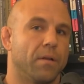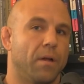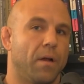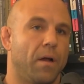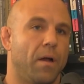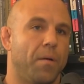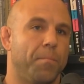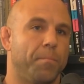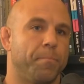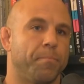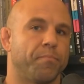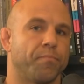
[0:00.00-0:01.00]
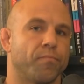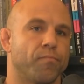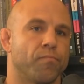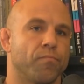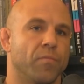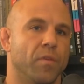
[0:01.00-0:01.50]
Um,
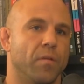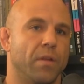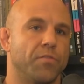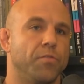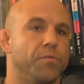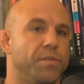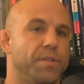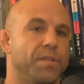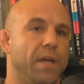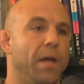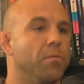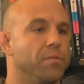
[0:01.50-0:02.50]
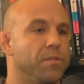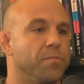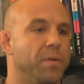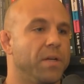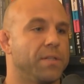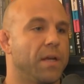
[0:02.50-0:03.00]
like 268 was as
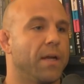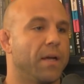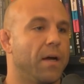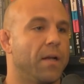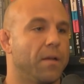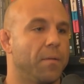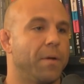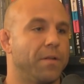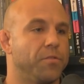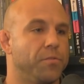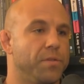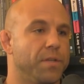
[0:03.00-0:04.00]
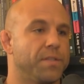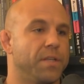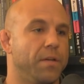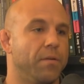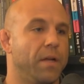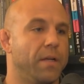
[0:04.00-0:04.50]
big as I got. And I'm about
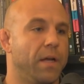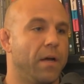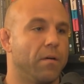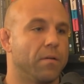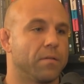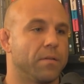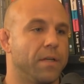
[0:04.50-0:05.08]
216 right now.